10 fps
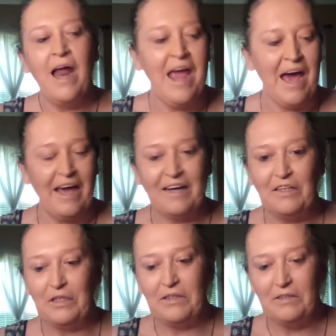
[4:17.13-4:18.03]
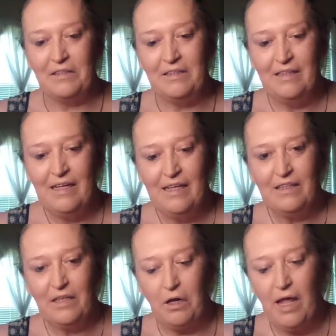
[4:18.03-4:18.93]
I had a little
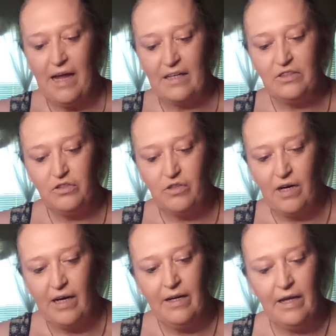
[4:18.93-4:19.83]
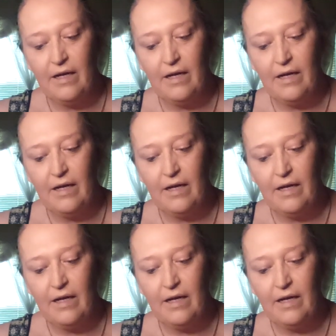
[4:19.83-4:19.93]
little extra.